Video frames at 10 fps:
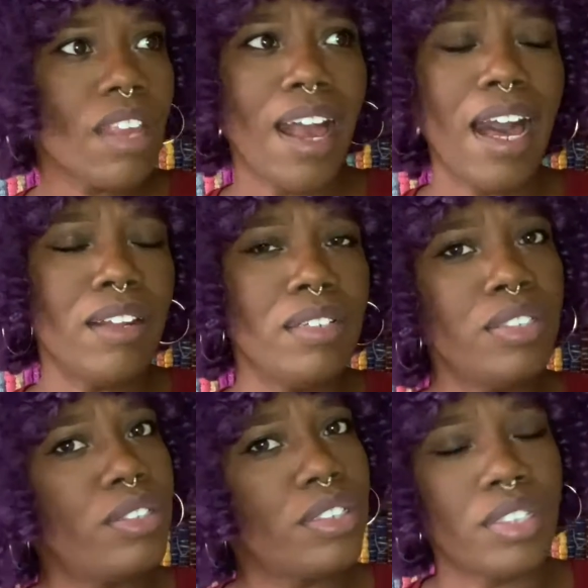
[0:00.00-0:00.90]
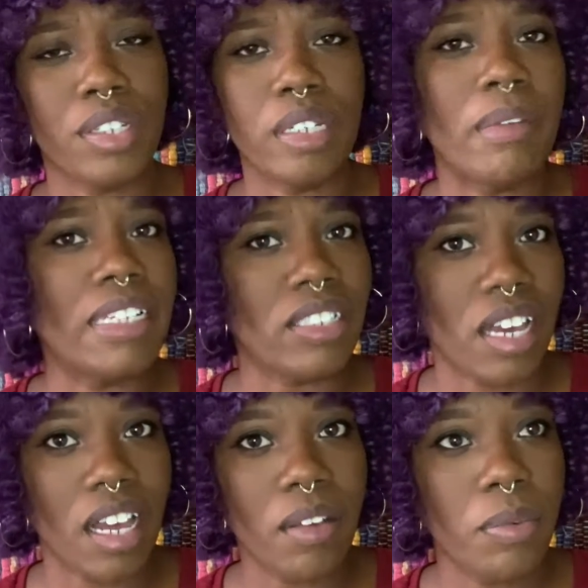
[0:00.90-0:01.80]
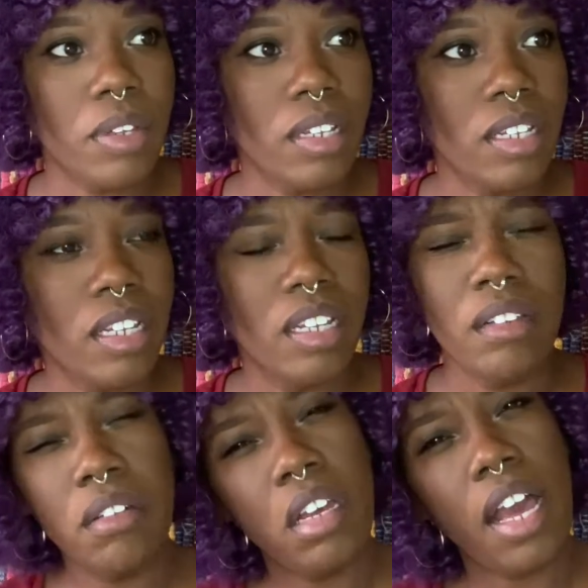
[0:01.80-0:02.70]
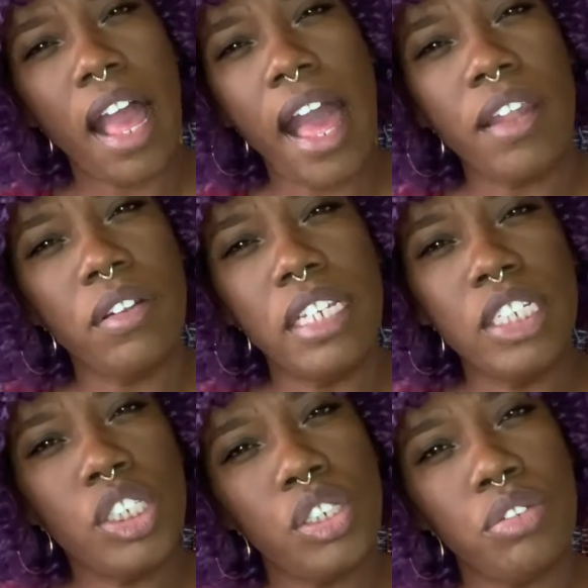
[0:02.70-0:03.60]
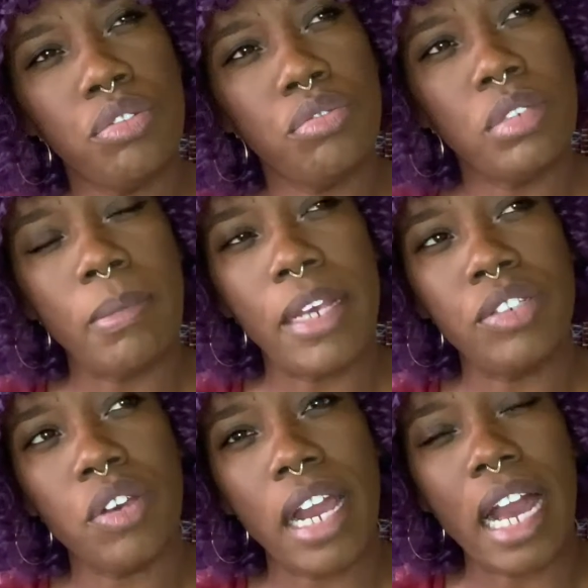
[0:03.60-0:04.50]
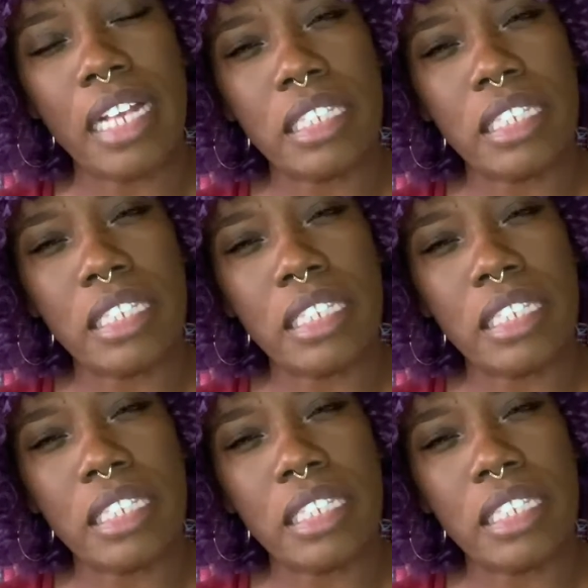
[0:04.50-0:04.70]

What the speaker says: I don't need you to secure my job. I don't need you to make sure I got